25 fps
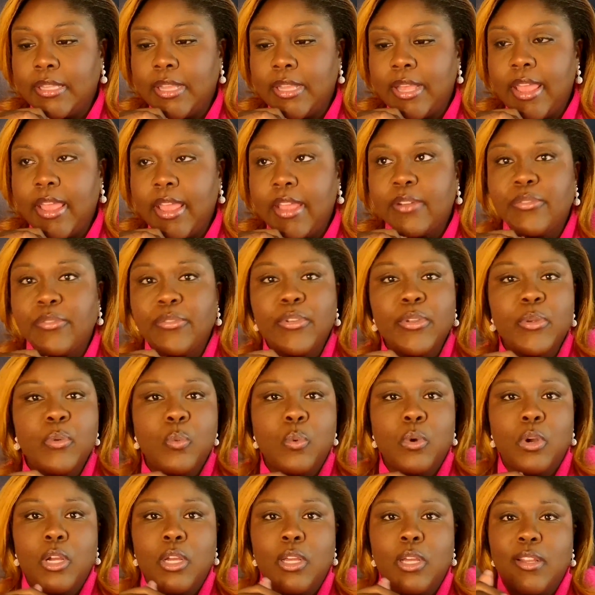
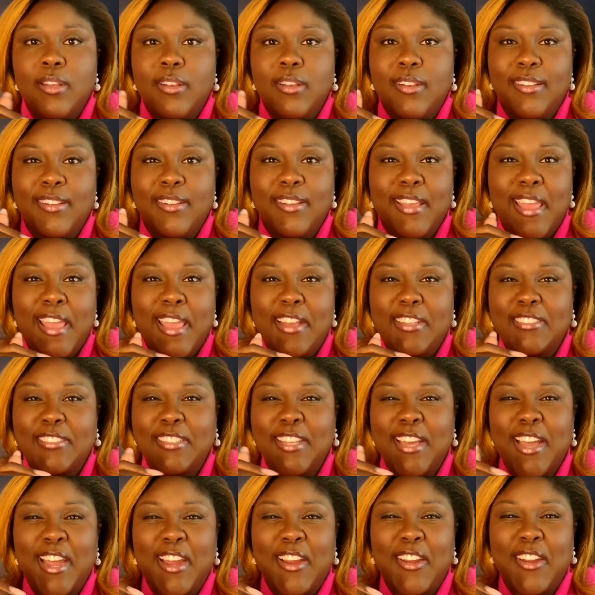everyone has a
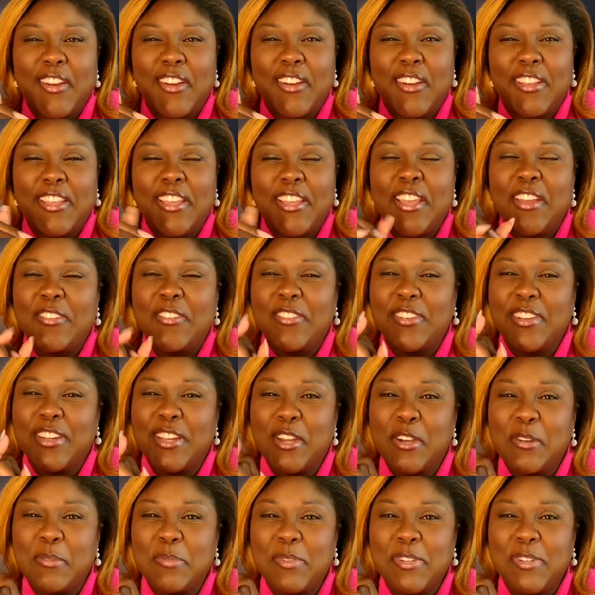hierarchy. Every
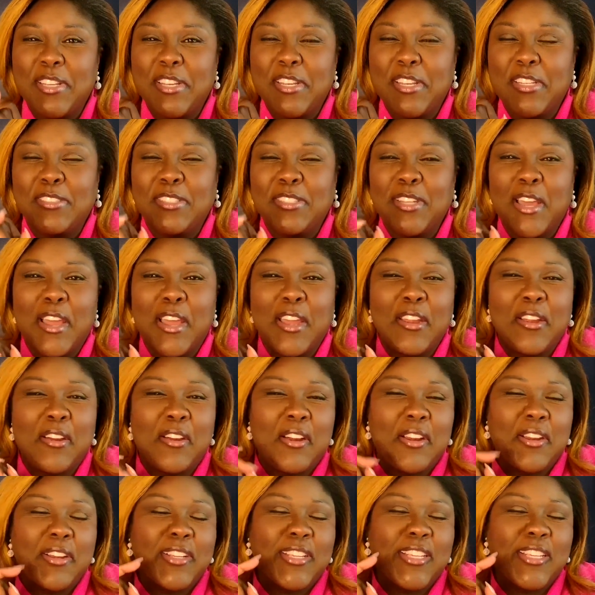company has a
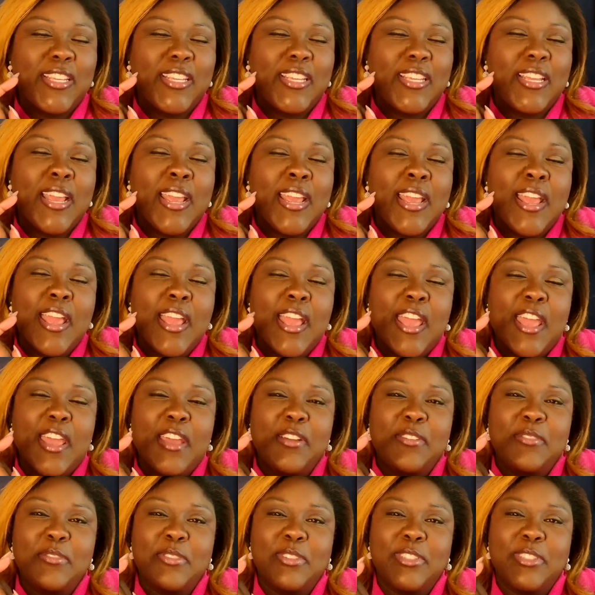hierarchy.
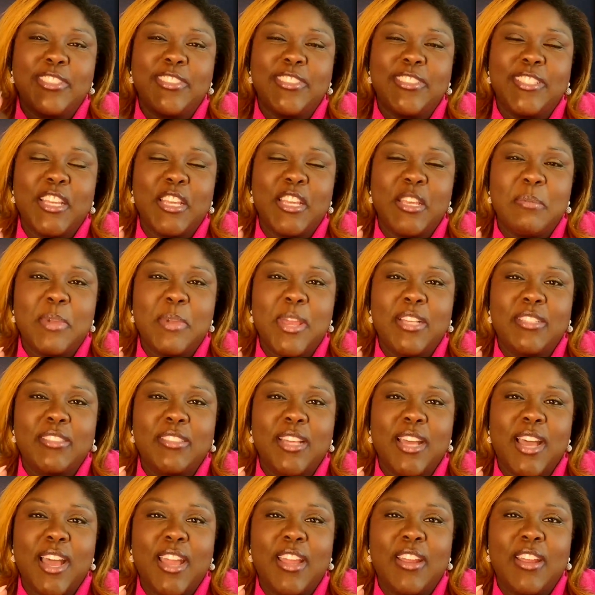Every team has a
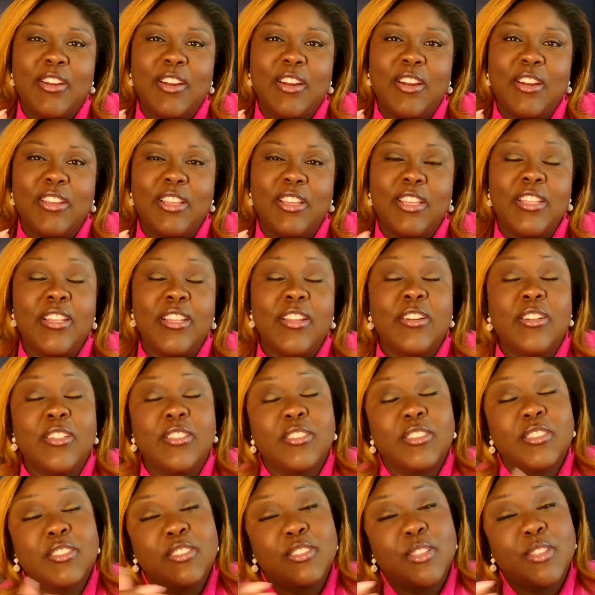hierarchy. There is
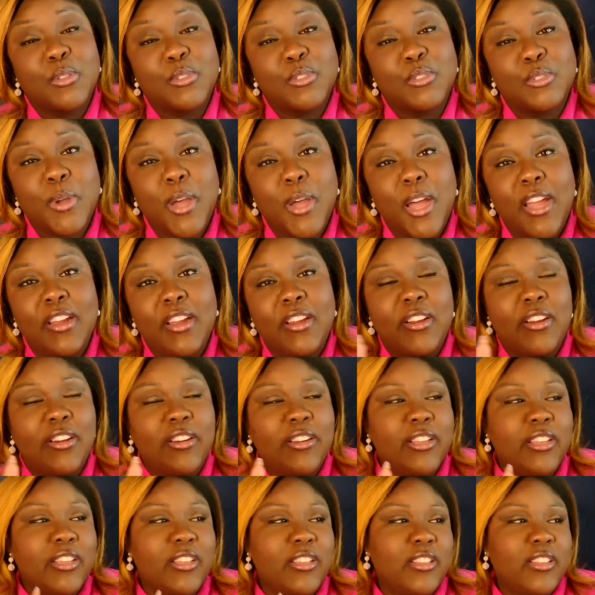a social
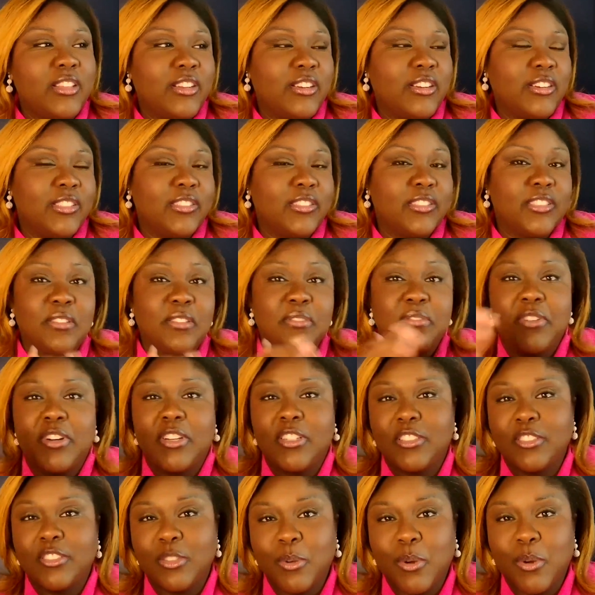hierarchy. There is a
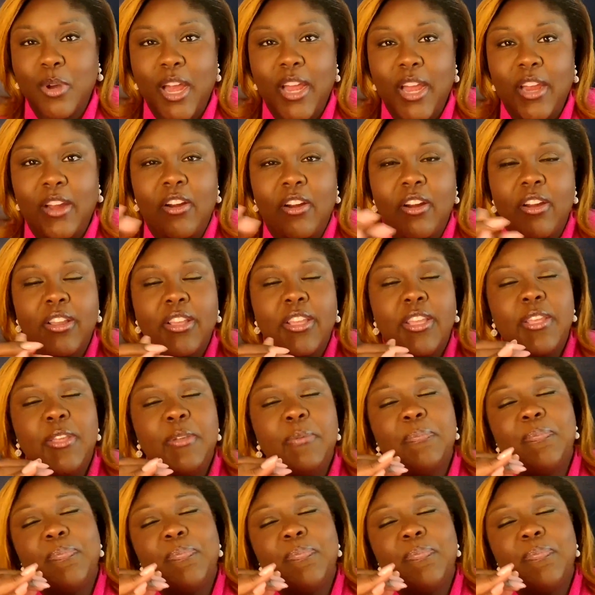functional hierarchy.